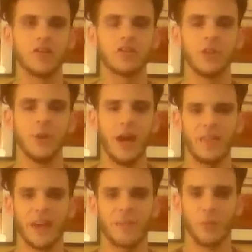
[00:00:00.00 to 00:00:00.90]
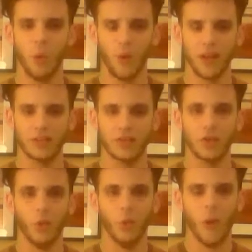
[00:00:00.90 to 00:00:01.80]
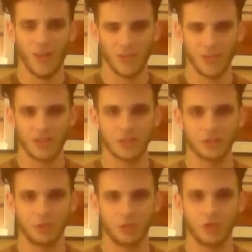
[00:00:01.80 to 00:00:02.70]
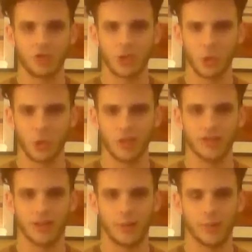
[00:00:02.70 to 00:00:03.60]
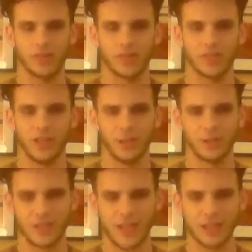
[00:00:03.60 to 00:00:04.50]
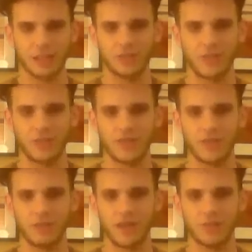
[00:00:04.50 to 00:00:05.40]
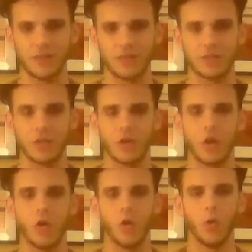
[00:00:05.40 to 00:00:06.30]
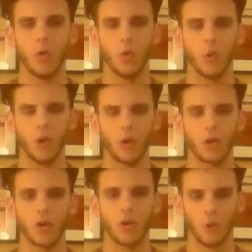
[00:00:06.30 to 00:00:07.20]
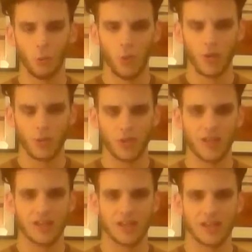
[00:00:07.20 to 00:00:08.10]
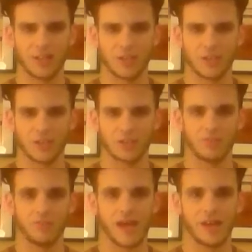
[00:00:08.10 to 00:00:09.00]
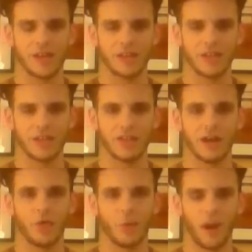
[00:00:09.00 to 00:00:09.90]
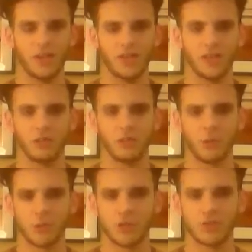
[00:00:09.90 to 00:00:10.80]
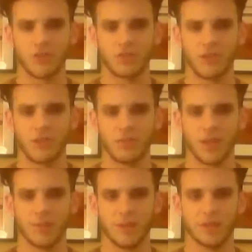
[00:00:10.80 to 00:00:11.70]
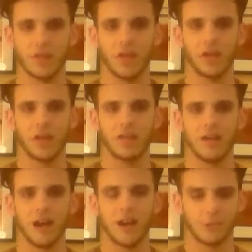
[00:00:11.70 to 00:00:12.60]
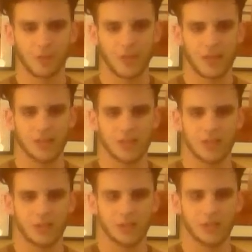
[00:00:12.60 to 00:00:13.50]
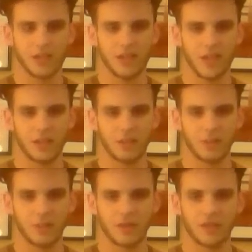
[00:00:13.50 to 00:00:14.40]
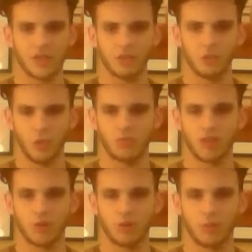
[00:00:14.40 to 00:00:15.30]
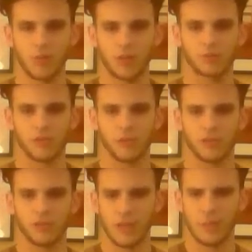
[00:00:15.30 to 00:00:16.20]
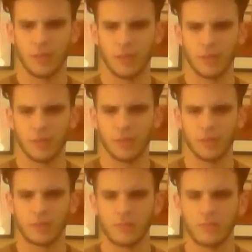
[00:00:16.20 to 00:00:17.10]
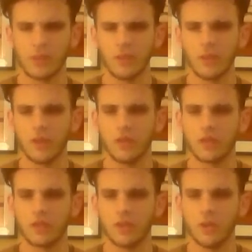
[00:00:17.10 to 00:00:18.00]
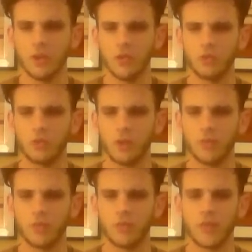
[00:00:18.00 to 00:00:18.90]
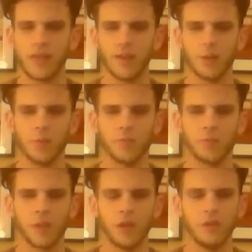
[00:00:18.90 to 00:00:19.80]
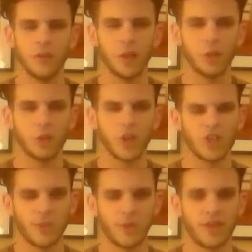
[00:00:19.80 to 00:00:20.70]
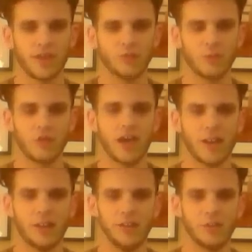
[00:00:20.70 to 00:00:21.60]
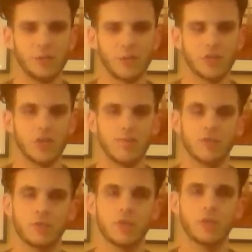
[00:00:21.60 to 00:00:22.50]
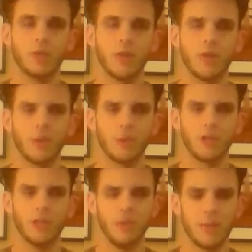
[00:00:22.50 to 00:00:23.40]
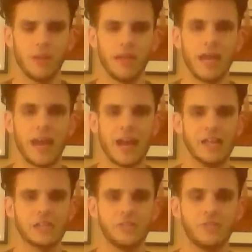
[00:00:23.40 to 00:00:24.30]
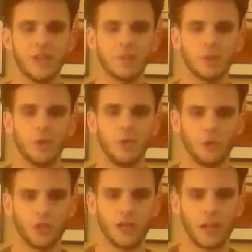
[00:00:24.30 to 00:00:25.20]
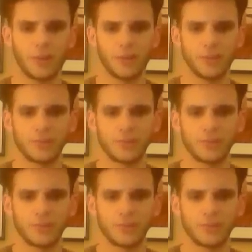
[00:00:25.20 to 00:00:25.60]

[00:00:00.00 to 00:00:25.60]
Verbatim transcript: So at that point, whether it is for total incompetence in understanding the 15th Amendment or whether it is just malice in not wanting to enforce the 15th Amendment, in either case, there's the idea that reparations would probably be an appropriate remedy. So from there, another question we have asked what the kind of deals with this comes with the way the 13th Amendment has developed over time.